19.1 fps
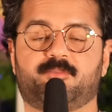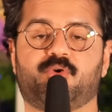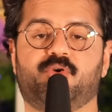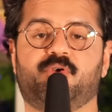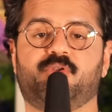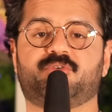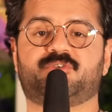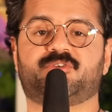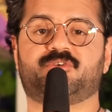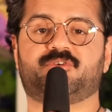
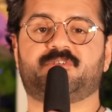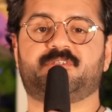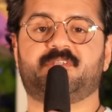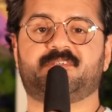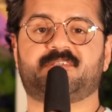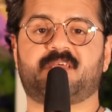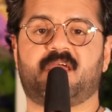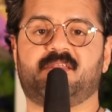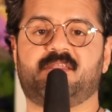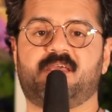producers
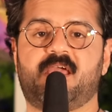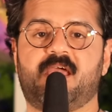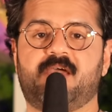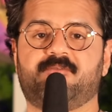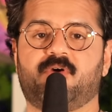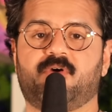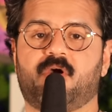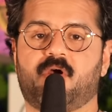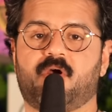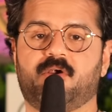decide to
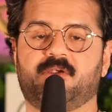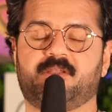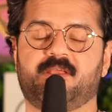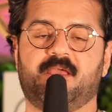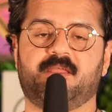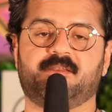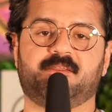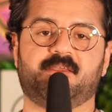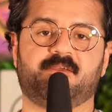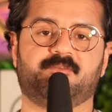have a heart
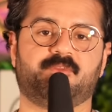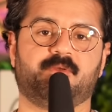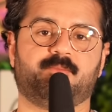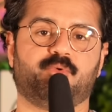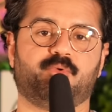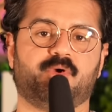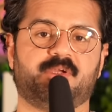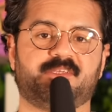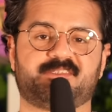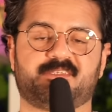and give the
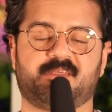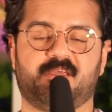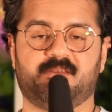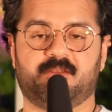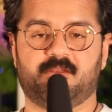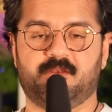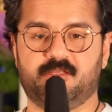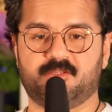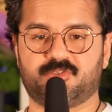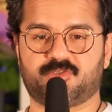boys
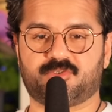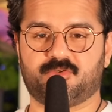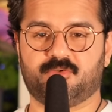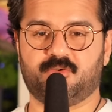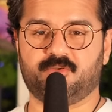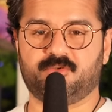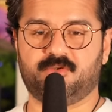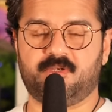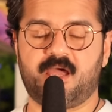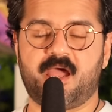an
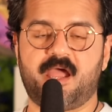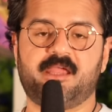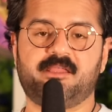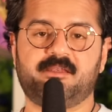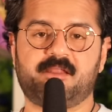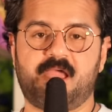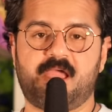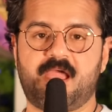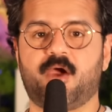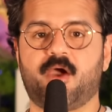additional
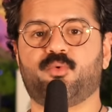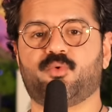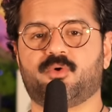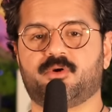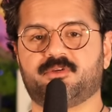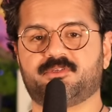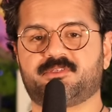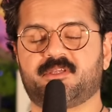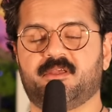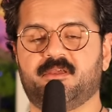9
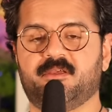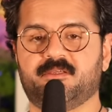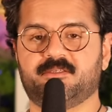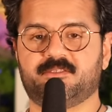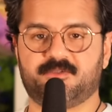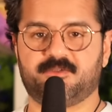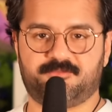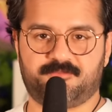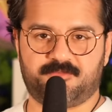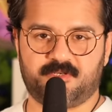hours
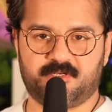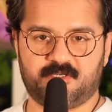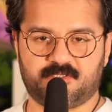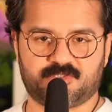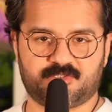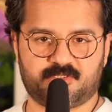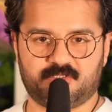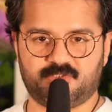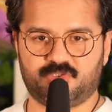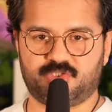to
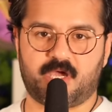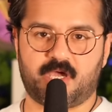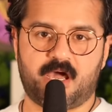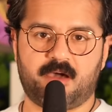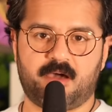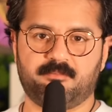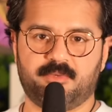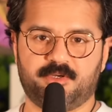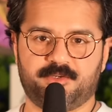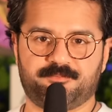finish the
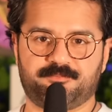job.